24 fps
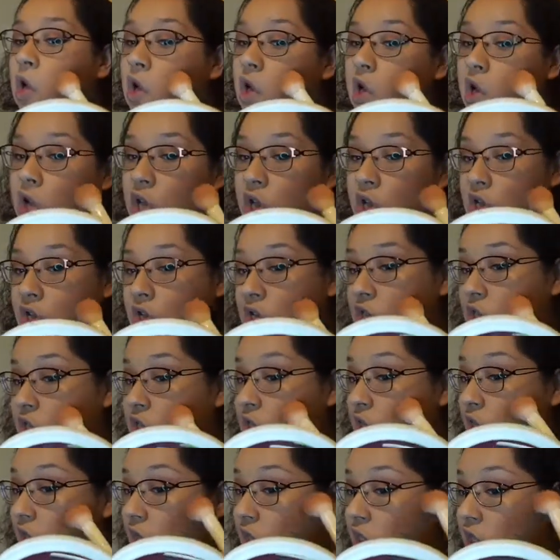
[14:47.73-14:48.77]
And he
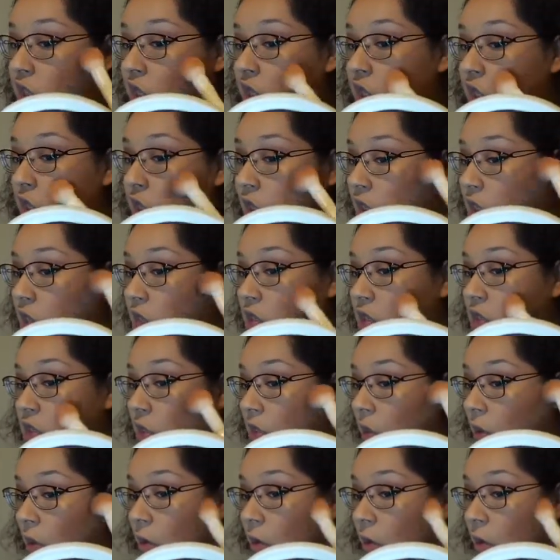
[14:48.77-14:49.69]
checked it and he's like,